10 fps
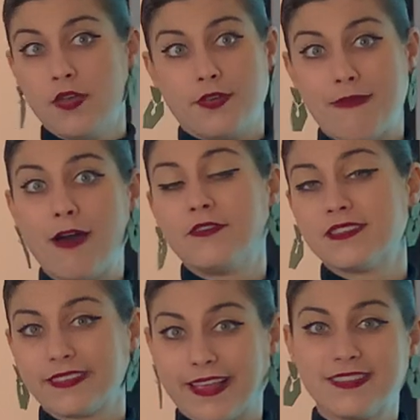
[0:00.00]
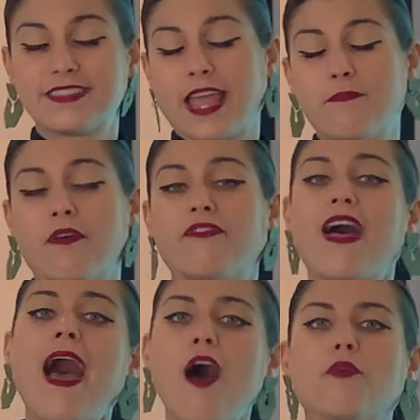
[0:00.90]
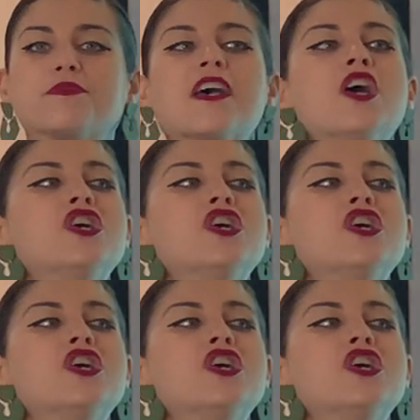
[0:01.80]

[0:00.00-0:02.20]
the mountainous landscape of the Alps.